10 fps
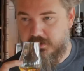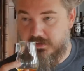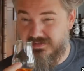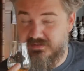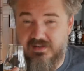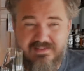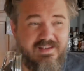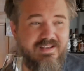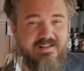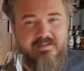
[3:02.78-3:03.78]
Okay. This does.
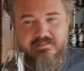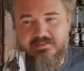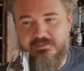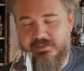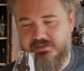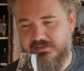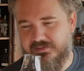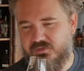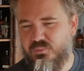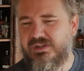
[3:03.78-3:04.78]
You mentioned
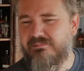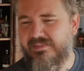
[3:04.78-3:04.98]
a sweet